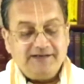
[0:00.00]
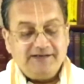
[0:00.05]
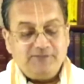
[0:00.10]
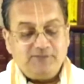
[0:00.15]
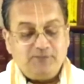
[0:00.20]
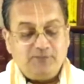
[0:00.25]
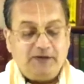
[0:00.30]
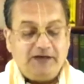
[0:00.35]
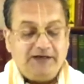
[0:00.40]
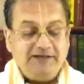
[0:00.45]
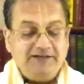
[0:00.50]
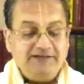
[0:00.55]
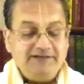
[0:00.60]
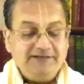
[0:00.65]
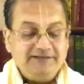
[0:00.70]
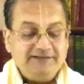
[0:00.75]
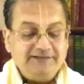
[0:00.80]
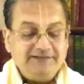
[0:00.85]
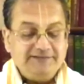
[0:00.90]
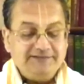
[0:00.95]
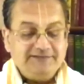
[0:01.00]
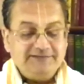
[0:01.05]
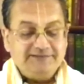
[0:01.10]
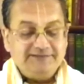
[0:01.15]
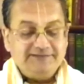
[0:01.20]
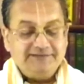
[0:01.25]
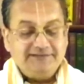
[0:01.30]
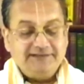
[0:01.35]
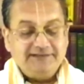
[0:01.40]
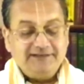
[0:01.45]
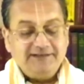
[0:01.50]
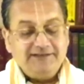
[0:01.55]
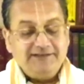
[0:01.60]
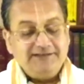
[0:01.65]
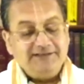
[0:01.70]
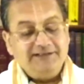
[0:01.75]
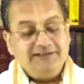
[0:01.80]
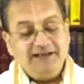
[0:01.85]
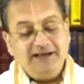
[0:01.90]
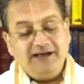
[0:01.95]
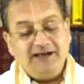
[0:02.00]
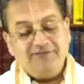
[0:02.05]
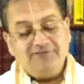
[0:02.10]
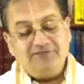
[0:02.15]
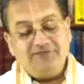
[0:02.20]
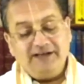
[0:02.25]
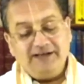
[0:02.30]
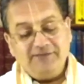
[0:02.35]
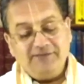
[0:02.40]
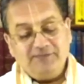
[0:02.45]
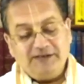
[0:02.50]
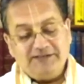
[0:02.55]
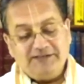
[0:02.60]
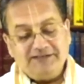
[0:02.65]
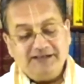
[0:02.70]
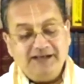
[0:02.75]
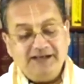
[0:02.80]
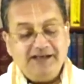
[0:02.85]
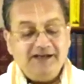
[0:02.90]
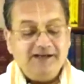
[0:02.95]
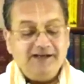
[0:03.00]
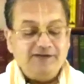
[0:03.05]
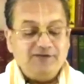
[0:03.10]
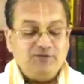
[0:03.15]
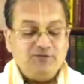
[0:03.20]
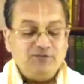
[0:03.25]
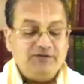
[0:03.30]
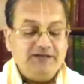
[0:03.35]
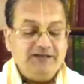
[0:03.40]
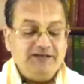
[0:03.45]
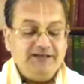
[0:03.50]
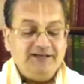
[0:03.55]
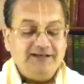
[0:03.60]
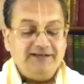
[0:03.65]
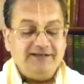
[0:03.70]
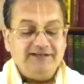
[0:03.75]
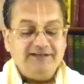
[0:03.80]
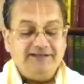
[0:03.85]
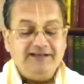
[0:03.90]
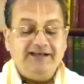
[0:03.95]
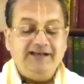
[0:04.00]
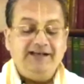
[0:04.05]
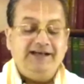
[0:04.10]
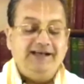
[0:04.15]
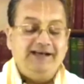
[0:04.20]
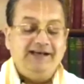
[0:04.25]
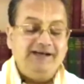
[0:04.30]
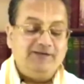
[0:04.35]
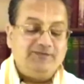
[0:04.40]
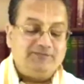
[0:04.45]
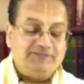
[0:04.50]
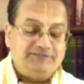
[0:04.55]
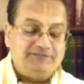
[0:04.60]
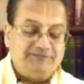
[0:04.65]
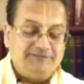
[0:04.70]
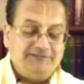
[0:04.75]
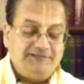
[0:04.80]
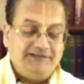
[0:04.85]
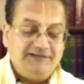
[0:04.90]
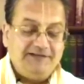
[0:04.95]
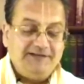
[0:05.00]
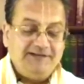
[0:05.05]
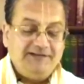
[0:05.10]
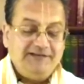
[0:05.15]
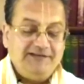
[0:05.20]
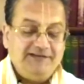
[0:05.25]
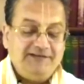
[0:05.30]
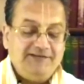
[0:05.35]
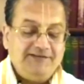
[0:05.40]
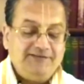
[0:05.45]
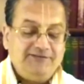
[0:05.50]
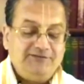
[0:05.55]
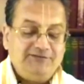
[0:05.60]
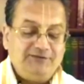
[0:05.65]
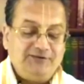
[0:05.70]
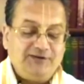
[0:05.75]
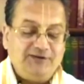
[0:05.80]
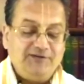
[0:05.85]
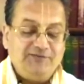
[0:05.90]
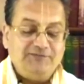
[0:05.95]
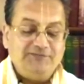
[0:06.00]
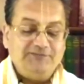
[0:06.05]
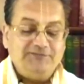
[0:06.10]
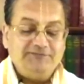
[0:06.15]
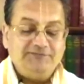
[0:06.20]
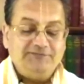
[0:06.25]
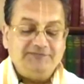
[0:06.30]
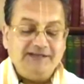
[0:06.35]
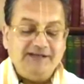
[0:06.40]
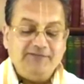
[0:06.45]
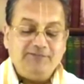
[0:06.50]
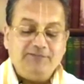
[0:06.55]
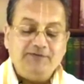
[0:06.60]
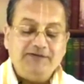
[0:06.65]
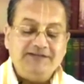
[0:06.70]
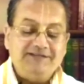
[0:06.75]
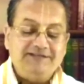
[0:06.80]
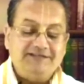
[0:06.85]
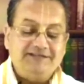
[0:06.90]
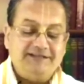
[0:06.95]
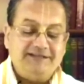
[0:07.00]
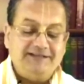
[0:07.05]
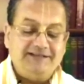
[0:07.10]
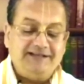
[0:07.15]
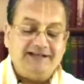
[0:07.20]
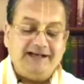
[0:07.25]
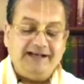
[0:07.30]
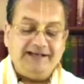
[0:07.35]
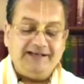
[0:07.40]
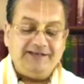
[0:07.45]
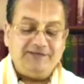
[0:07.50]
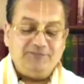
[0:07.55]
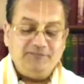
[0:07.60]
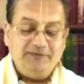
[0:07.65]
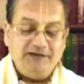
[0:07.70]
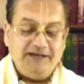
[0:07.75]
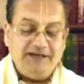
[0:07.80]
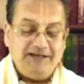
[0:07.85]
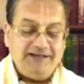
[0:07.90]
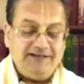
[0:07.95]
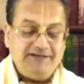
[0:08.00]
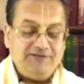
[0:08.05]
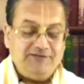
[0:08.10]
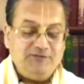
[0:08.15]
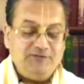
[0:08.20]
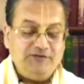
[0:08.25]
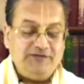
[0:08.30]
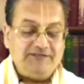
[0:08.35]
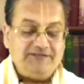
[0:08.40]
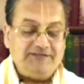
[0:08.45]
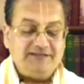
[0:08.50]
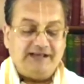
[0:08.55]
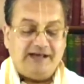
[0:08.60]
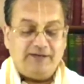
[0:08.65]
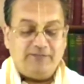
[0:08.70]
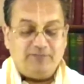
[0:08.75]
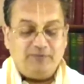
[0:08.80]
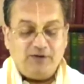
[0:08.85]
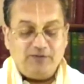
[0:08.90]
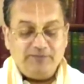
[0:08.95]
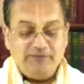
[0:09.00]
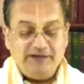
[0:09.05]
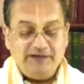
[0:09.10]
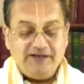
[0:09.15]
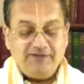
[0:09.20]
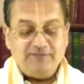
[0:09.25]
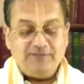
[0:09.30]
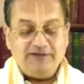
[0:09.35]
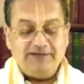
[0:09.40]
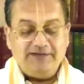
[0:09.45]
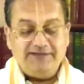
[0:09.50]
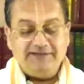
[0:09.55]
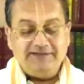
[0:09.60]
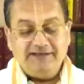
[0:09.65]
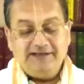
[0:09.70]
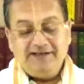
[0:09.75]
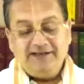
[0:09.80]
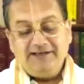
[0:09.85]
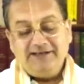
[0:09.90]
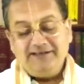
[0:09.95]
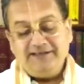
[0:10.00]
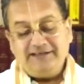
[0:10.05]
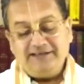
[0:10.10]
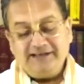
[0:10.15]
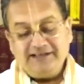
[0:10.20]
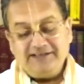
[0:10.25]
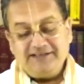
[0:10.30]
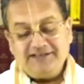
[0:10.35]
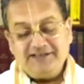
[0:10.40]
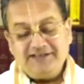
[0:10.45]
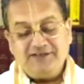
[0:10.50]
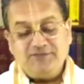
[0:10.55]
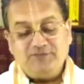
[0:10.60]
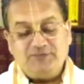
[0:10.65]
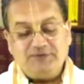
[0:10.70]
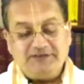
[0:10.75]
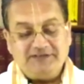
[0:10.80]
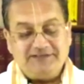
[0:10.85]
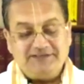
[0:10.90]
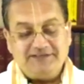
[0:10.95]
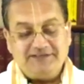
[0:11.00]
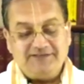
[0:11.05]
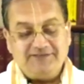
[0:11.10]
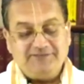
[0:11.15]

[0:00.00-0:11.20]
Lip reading: but they are very much eager to hear delirium from a person like me, who is abominable, wretched person.